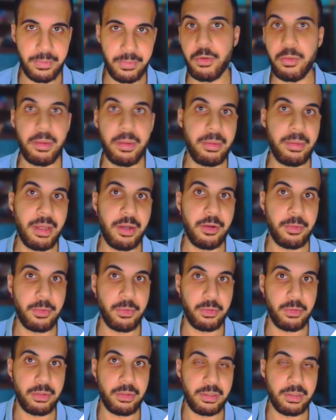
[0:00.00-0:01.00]
Or maybe our
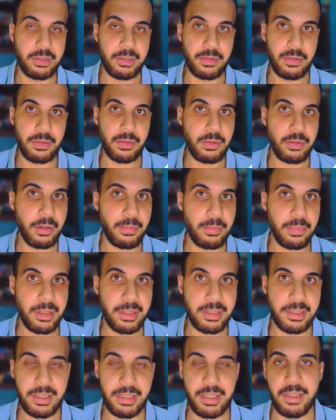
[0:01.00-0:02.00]
product is so
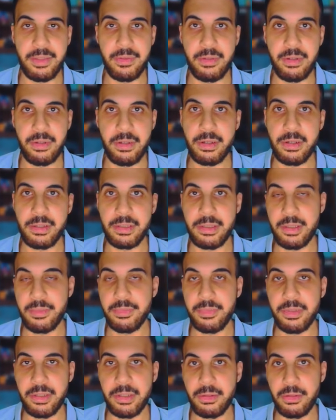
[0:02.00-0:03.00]
complex and there are
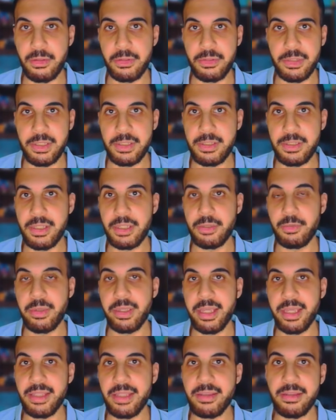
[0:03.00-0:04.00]
some technologies that
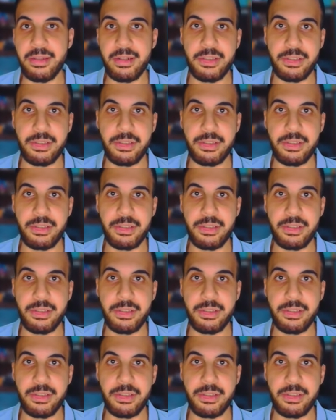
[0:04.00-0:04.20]
we can't